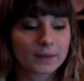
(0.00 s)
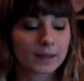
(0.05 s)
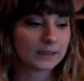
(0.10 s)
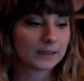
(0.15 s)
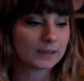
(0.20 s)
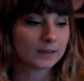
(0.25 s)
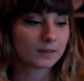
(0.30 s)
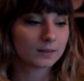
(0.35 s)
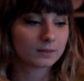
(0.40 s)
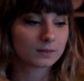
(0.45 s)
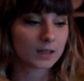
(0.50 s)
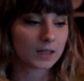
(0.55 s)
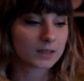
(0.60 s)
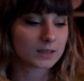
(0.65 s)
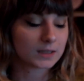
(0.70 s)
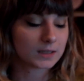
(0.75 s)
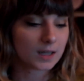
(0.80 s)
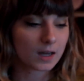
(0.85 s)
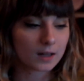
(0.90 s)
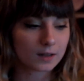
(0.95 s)
He
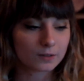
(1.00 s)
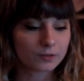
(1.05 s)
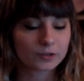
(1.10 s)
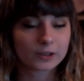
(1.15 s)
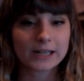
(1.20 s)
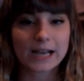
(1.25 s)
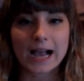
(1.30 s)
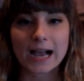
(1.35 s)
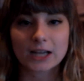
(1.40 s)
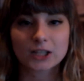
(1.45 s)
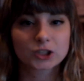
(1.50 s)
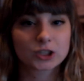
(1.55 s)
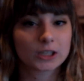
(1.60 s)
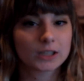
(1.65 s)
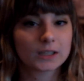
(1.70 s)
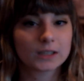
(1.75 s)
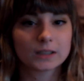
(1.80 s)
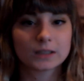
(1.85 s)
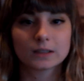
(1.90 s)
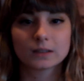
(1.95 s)
does a ton of
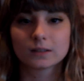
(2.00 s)
reaction